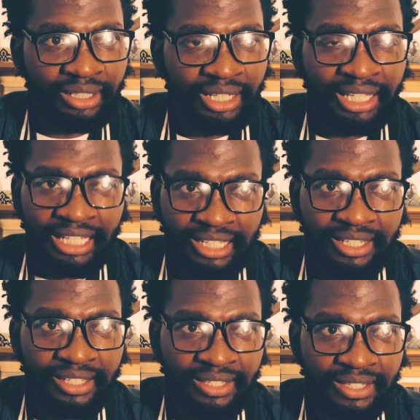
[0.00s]

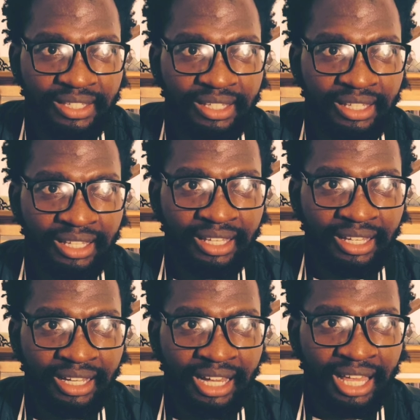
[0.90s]
elitist,
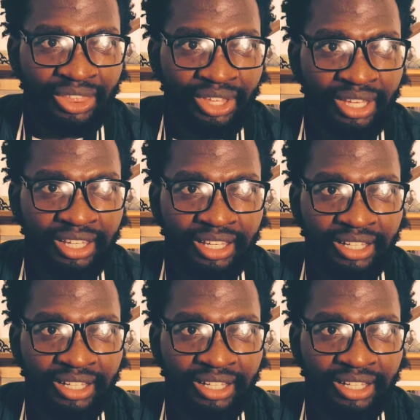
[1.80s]
I think